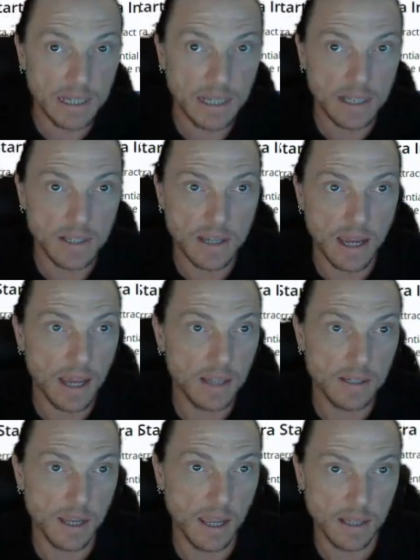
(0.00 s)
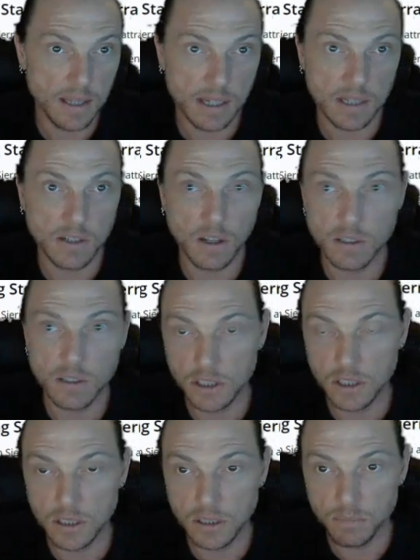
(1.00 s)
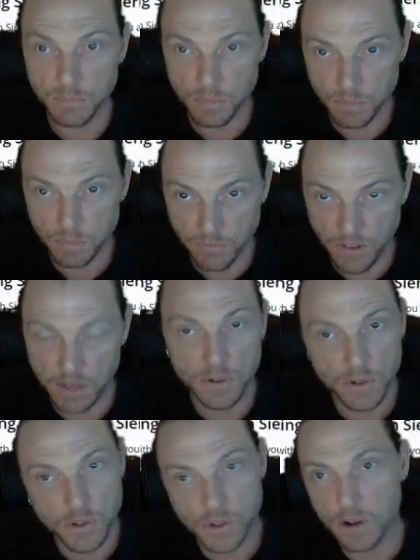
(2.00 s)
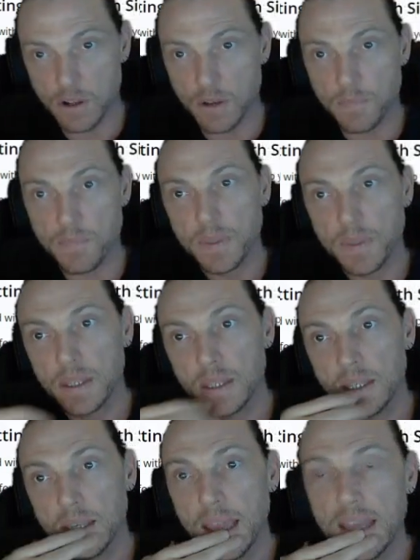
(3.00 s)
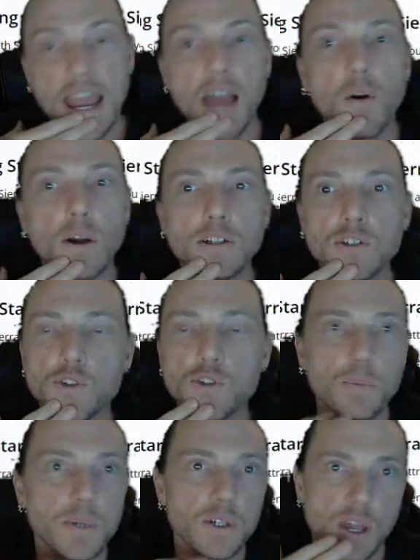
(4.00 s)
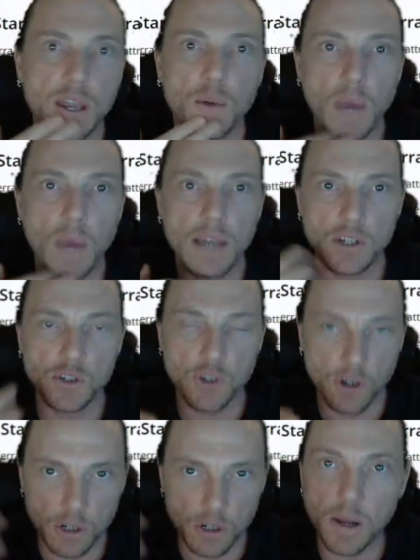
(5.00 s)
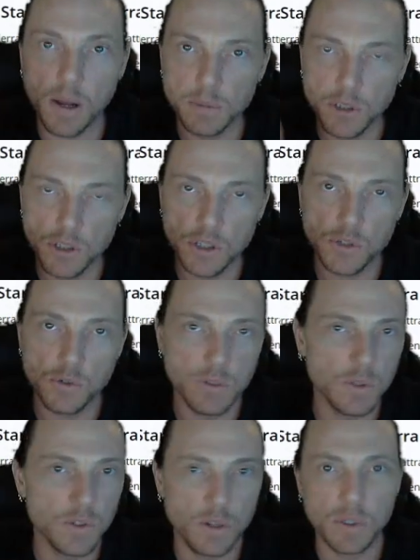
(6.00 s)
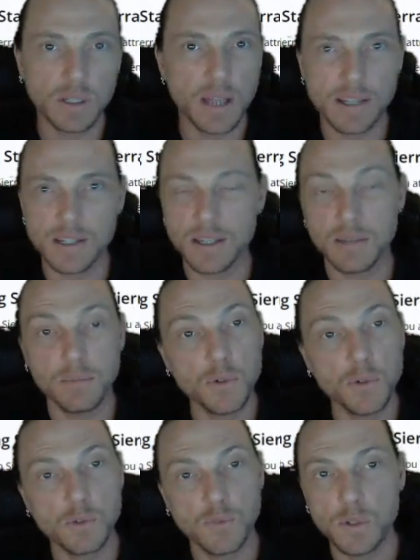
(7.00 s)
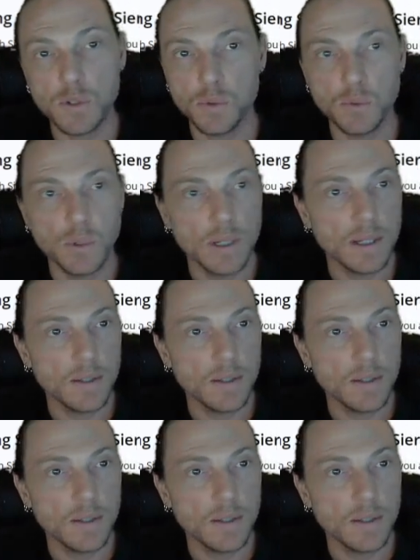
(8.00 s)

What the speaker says: against as a technology founder, startup. And now I just do it because as I started to publish these reviews, I realized that most of you,